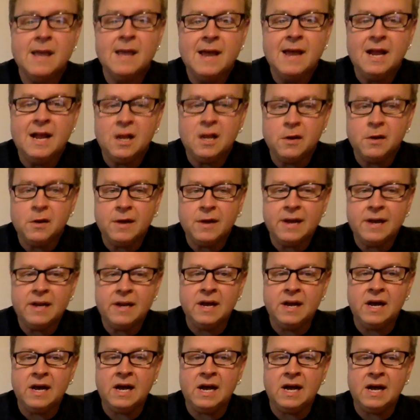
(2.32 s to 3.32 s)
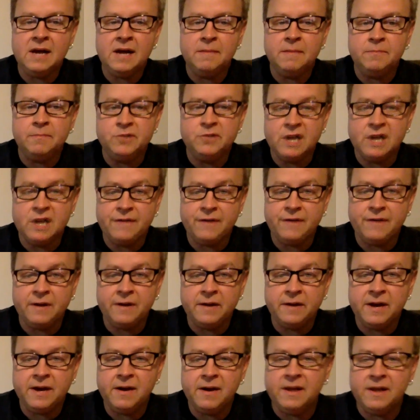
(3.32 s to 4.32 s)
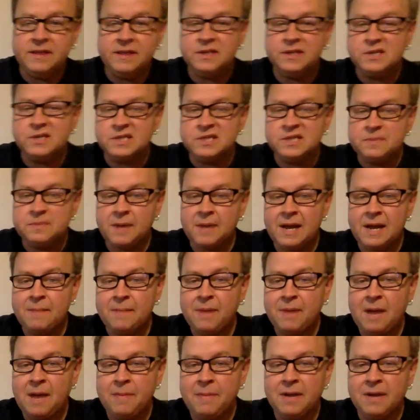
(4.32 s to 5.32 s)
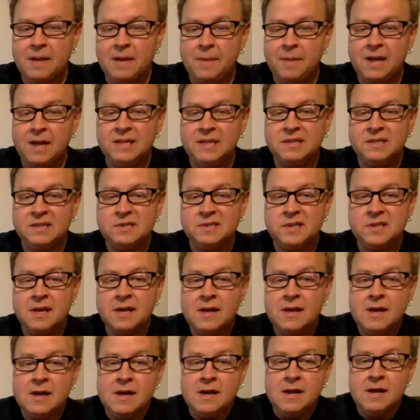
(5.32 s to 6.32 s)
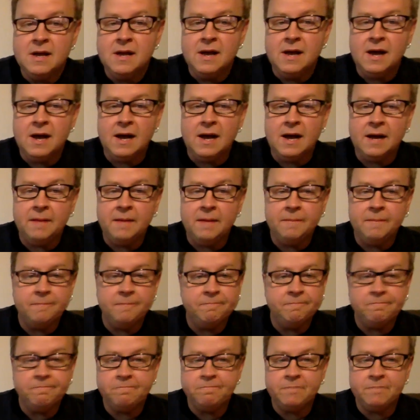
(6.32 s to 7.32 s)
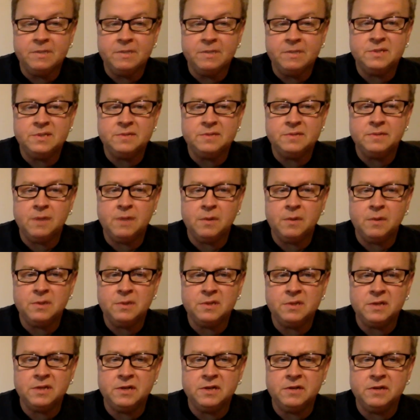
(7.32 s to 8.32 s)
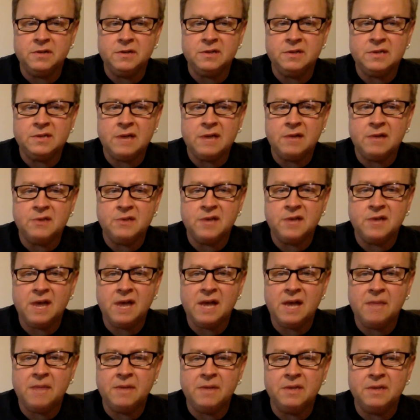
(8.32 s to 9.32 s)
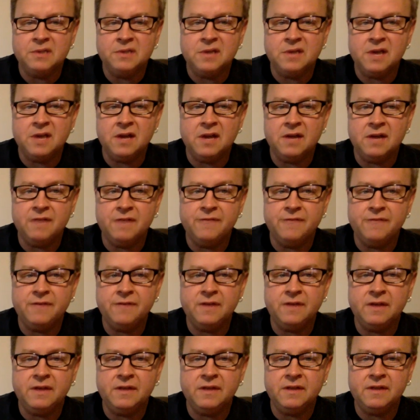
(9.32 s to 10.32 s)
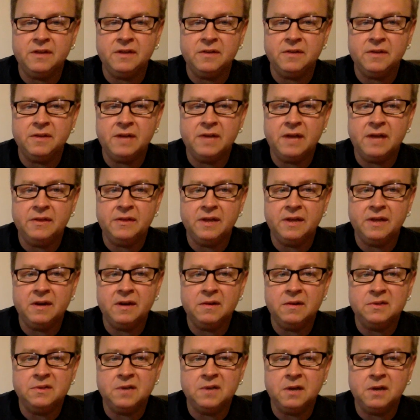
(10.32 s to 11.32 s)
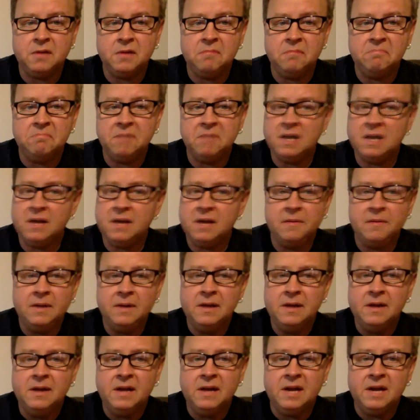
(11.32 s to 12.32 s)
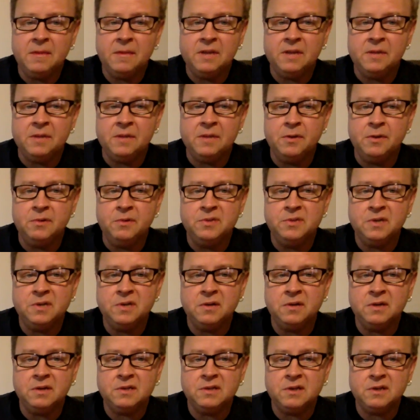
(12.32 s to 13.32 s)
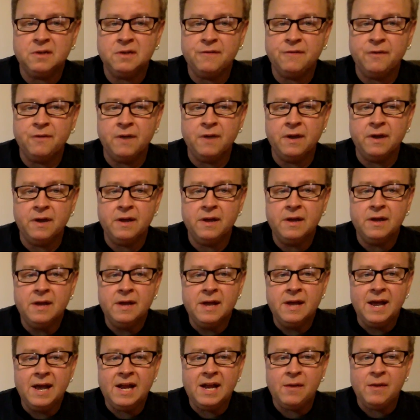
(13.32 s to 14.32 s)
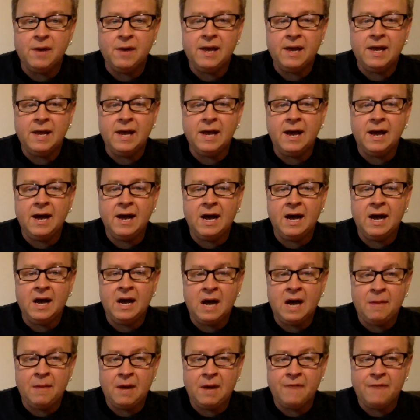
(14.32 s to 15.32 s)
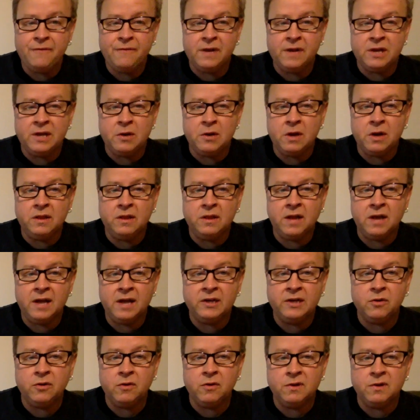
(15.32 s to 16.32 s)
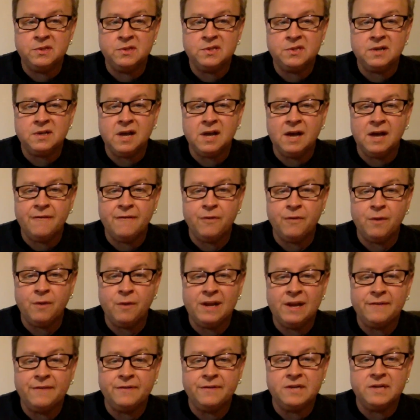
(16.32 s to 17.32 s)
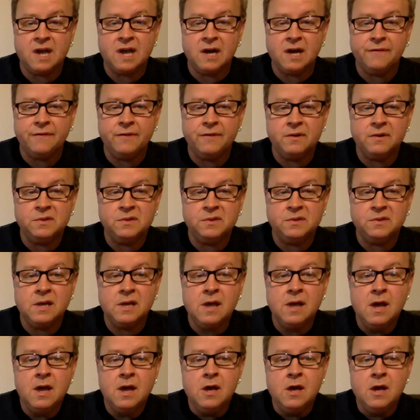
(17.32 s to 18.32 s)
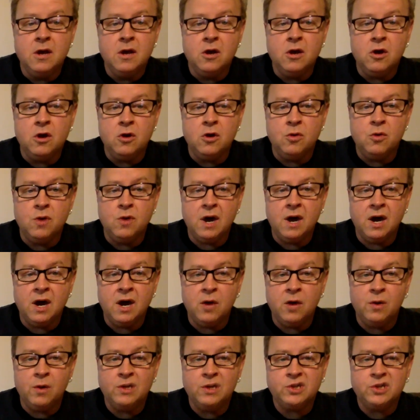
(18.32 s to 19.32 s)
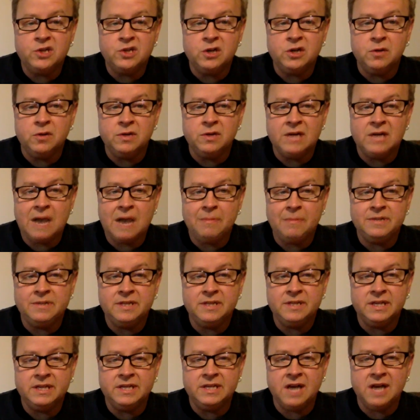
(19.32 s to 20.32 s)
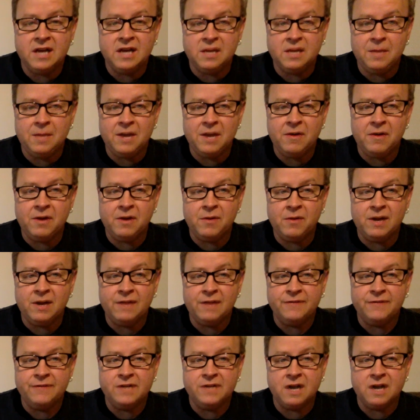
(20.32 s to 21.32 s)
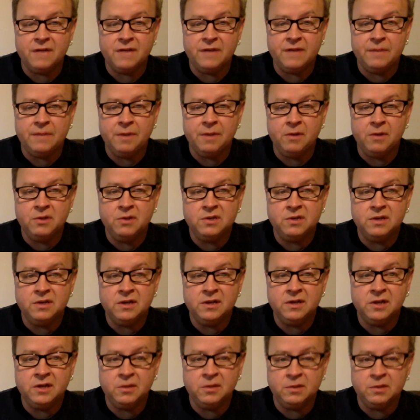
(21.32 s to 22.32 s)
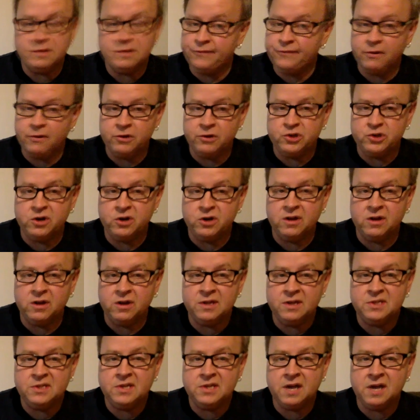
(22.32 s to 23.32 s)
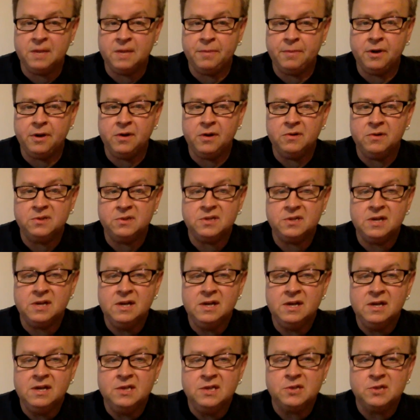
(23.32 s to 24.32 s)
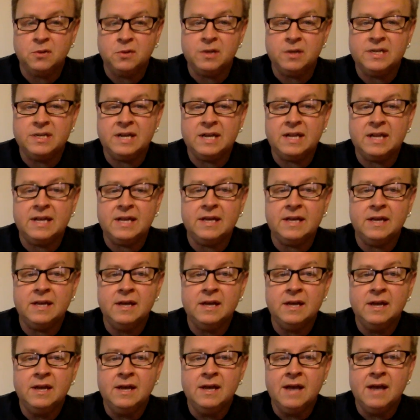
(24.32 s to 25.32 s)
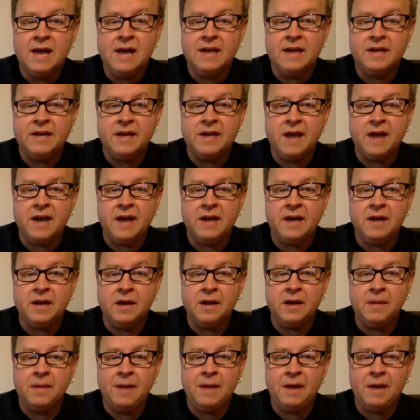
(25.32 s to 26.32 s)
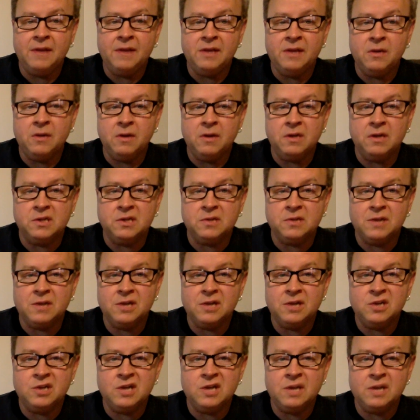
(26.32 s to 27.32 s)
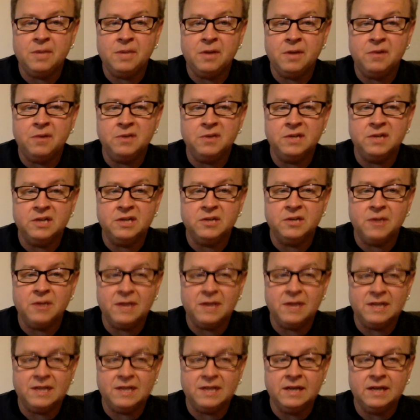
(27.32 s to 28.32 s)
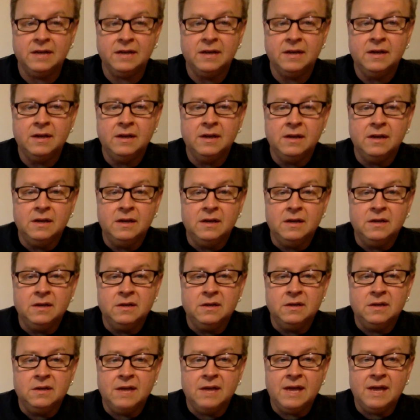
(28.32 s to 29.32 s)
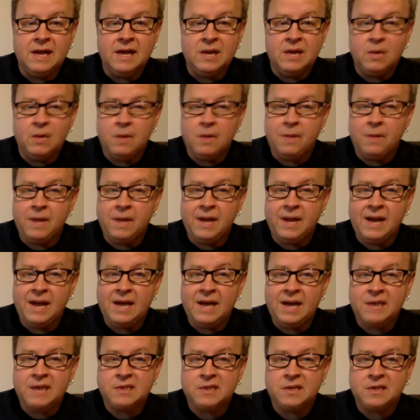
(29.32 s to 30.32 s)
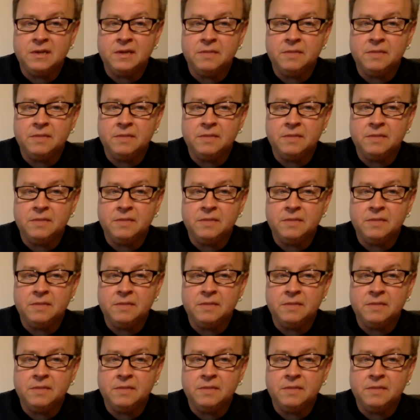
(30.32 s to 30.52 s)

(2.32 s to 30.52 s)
Hello again, uh, Jay Farrell here, and this is my pup uh, Buttons. Um, it's I was gonna do this outside, but it's kind of uh, thundery out there, so yeah, and I'm in the mood, so let's go for it. Anyway, uh, I'm offering an online course uh, for wedding photographers who wish to adopt the documentary wedding photography approach. In other words, photojournalist, unposed storytelling, and not about the orchestration and posing and directing. And one might ask